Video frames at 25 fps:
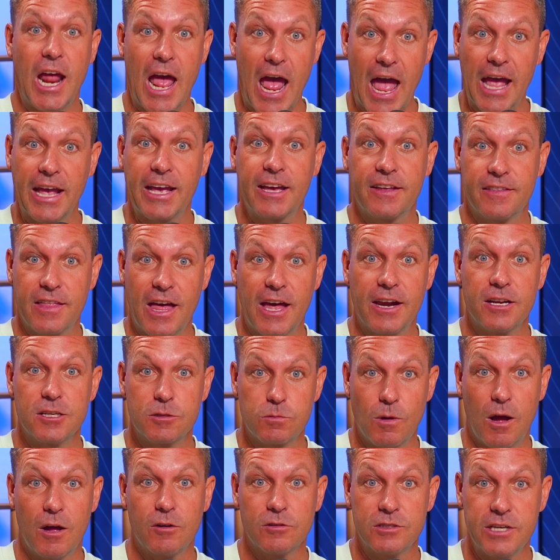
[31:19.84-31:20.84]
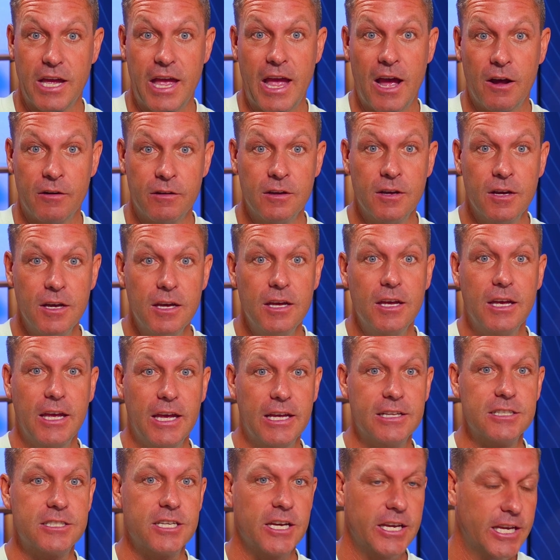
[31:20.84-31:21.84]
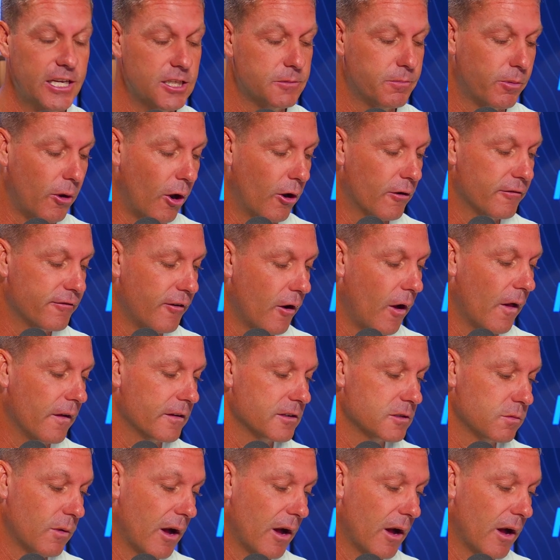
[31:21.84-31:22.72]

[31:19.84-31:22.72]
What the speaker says: to anchor that as well down into his profile as